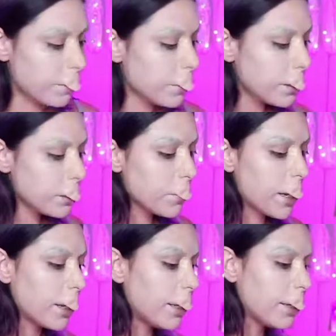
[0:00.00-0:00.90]
I'm gonna put some
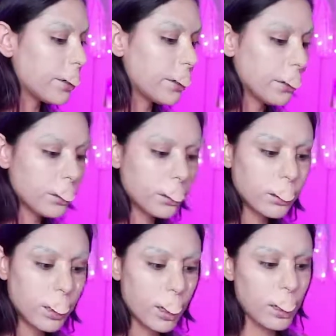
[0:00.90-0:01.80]
highlighter
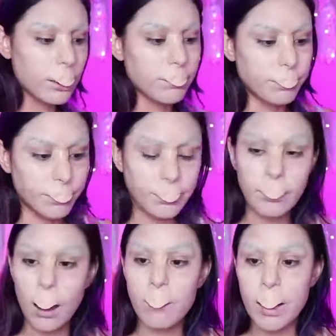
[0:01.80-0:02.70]
on
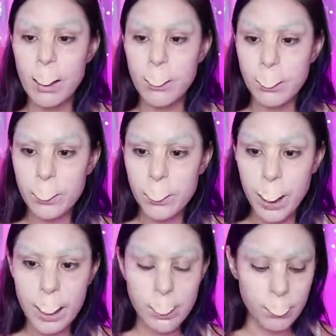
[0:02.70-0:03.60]
my nose to
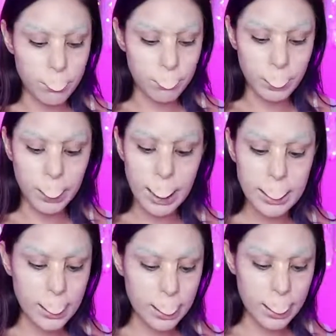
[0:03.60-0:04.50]
try to
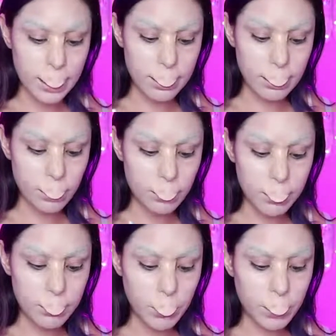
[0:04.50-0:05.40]
blend it in a little
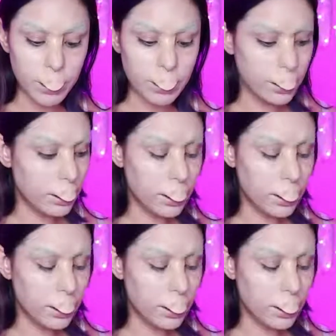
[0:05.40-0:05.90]
bit more.